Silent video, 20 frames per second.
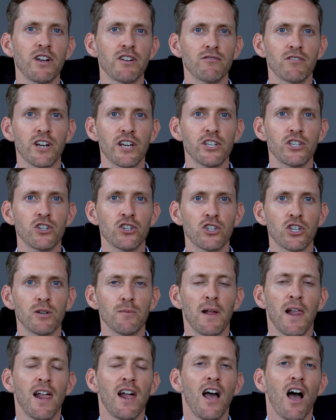a great
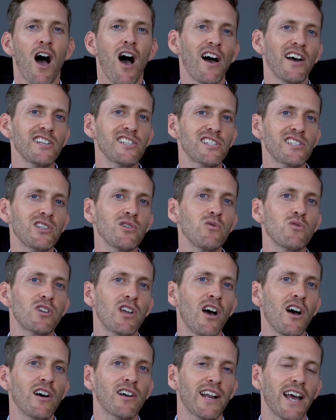relationship, I still
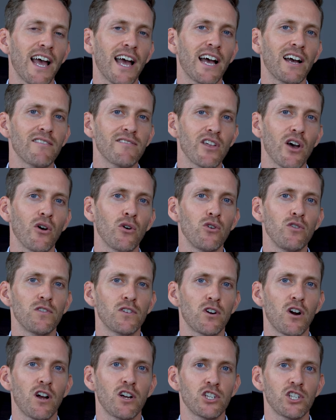can't have the
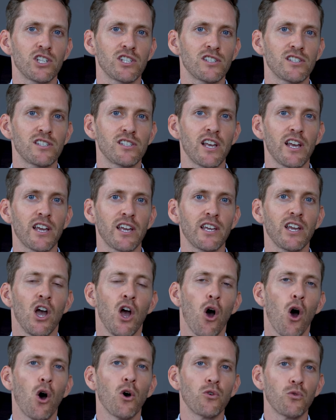overarching say
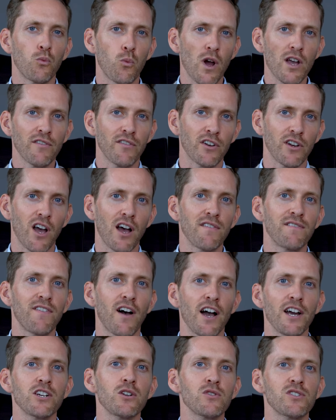on whether a
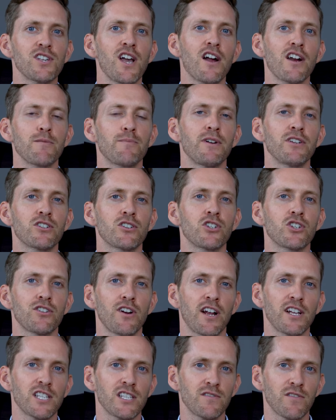final salary pension
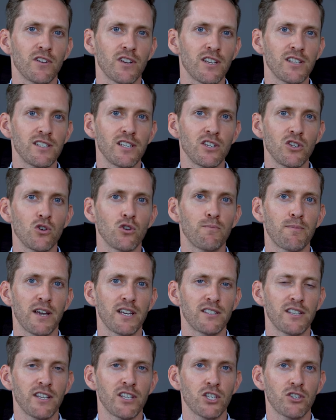transfer is in your
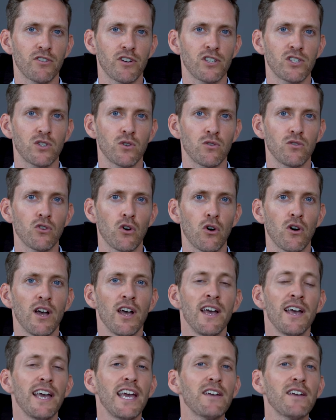best interests or not.